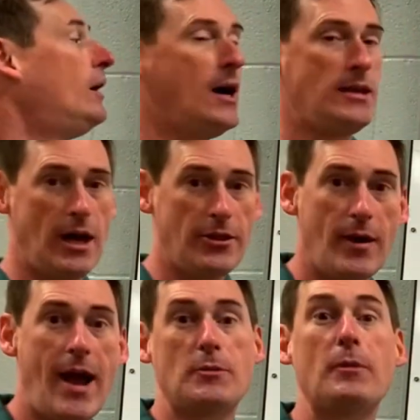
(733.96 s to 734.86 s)
Another
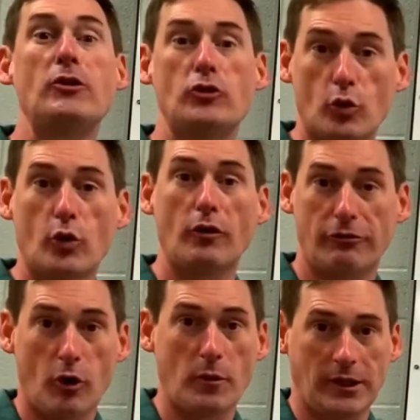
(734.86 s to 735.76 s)
exponential growth
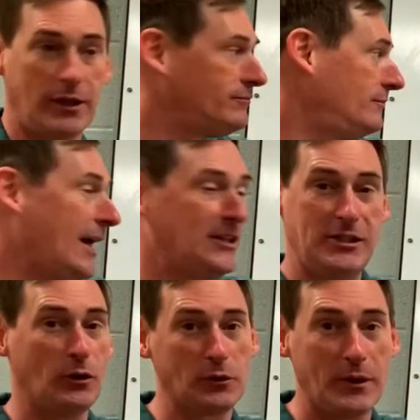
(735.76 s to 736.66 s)
formula. That's
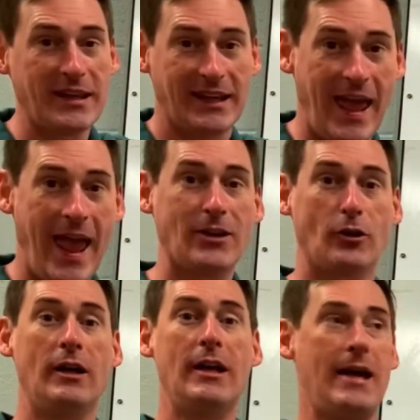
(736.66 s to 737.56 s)
the only one that can
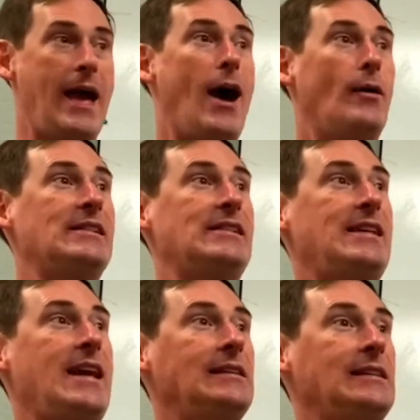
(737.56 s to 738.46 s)
handle how
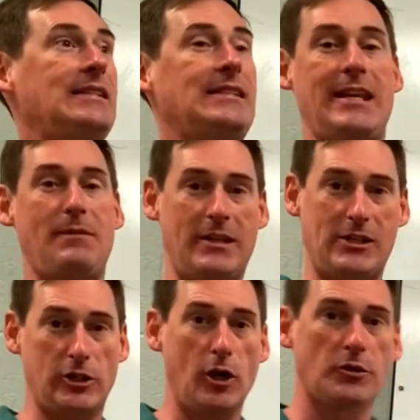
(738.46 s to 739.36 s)
insanely steep
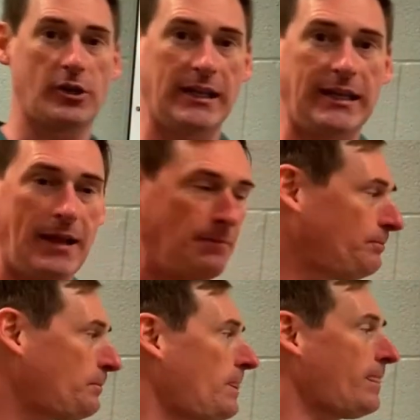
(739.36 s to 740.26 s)
these slopes are gonna get.
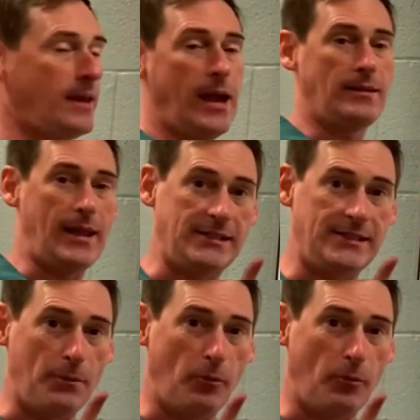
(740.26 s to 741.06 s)
Okay, that's step